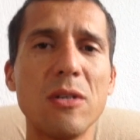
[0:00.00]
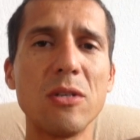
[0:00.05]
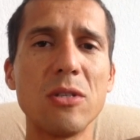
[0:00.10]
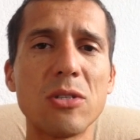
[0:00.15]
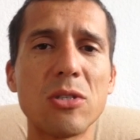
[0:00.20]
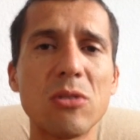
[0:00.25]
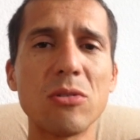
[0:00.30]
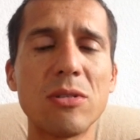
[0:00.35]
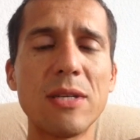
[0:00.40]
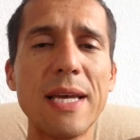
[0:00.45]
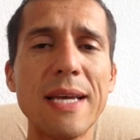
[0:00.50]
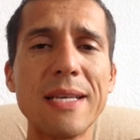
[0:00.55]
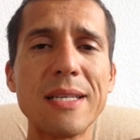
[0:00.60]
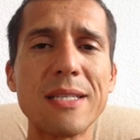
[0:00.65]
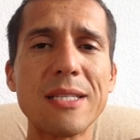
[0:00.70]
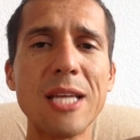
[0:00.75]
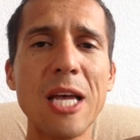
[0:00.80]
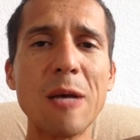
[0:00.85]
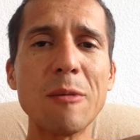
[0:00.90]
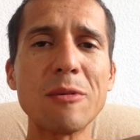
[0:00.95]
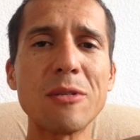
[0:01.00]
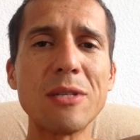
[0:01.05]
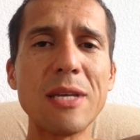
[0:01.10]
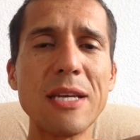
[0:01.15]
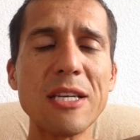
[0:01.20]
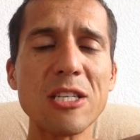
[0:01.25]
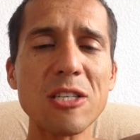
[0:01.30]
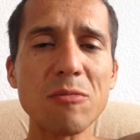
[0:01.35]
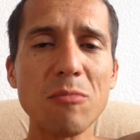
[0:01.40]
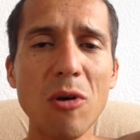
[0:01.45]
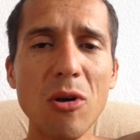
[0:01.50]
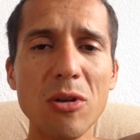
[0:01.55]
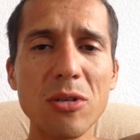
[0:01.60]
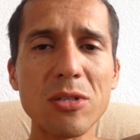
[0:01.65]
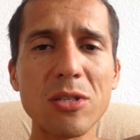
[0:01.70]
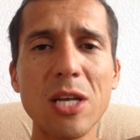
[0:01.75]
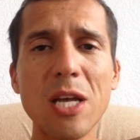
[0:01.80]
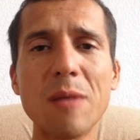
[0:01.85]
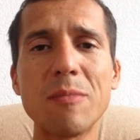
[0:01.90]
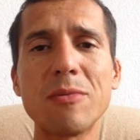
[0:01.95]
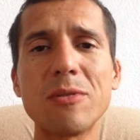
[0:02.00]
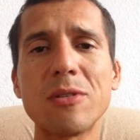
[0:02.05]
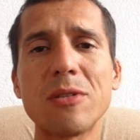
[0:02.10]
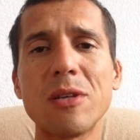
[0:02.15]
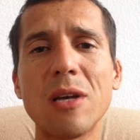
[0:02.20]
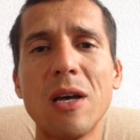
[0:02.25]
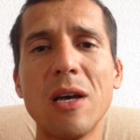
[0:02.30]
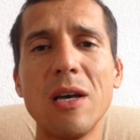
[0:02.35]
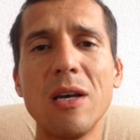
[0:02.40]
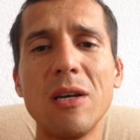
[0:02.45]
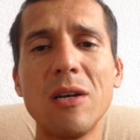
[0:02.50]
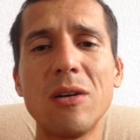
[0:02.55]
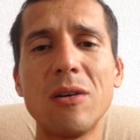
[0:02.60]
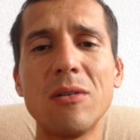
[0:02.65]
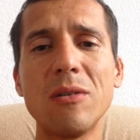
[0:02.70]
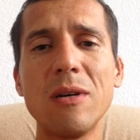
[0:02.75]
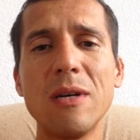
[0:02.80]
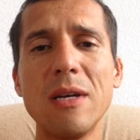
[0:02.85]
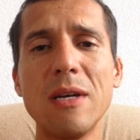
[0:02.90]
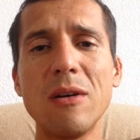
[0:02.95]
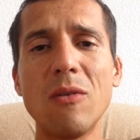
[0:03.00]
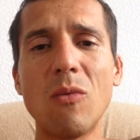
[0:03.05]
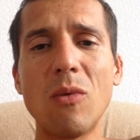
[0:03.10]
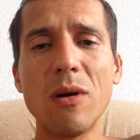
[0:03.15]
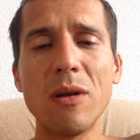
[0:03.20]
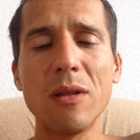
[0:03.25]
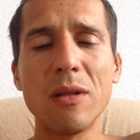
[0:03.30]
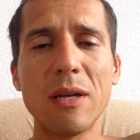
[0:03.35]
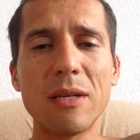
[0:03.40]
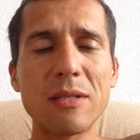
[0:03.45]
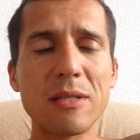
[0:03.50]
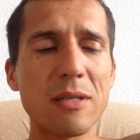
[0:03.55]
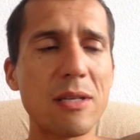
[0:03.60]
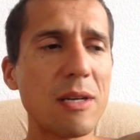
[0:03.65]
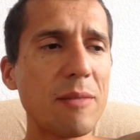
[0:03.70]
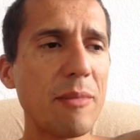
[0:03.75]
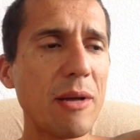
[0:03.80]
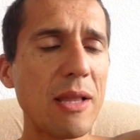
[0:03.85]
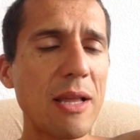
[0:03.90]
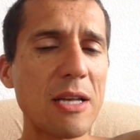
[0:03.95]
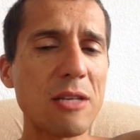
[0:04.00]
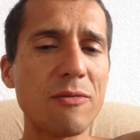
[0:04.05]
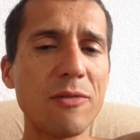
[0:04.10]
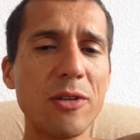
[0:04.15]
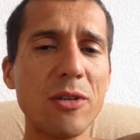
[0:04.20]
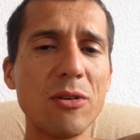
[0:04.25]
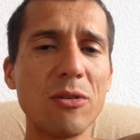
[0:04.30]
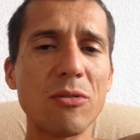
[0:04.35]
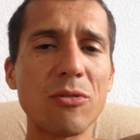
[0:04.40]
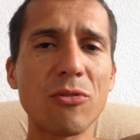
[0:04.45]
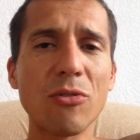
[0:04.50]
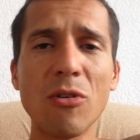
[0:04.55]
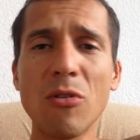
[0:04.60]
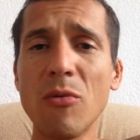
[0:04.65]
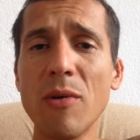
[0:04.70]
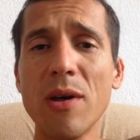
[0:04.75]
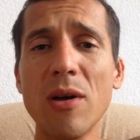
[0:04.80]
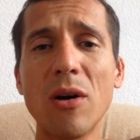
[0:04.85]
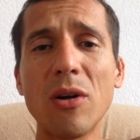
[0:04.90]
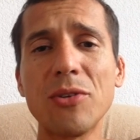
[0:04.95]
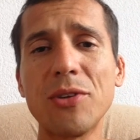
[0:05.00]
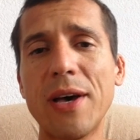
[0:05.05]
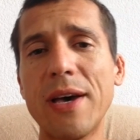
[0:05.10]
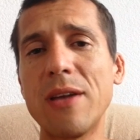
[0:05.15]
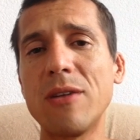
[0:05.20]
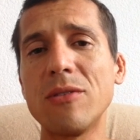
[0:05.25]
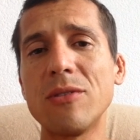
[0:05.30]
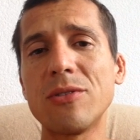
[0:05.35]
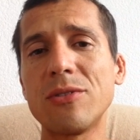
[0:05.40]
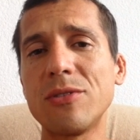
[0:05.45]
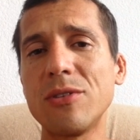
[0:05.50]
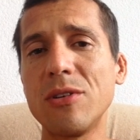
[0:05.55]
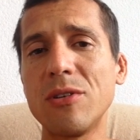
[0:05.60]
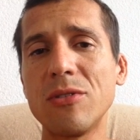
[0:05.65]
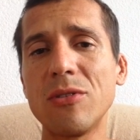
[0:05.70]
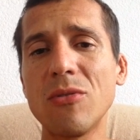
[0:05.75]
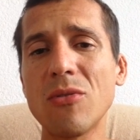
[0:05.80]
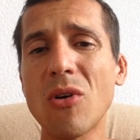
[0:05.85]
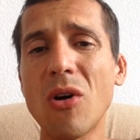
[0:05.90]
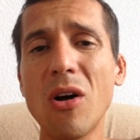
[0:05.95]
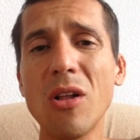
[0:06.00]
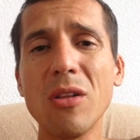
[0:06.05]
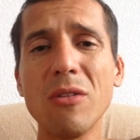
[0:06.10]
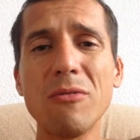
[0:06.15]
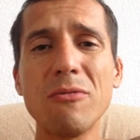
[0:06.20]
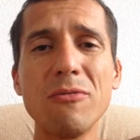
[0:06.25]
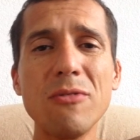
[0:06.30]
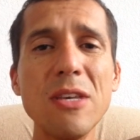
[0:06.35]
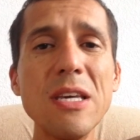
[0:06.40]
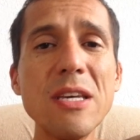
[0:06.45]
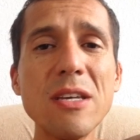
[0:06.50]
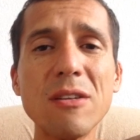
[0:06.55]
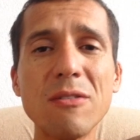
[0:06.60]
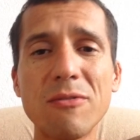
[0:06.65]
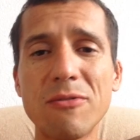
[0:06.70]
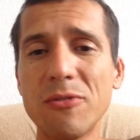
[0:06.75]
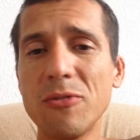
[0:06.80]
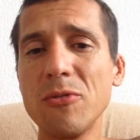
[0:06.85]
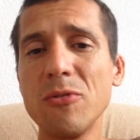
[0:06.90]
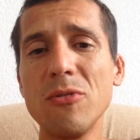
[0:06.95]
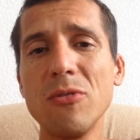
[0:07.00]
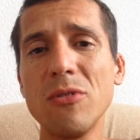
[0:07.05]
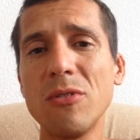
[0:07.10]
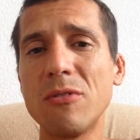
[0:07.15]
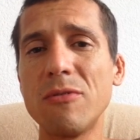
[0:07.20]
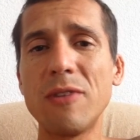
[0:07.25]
So take steps, take small steps. As I said in my last video, throw away all titles. Don't call it vegan food or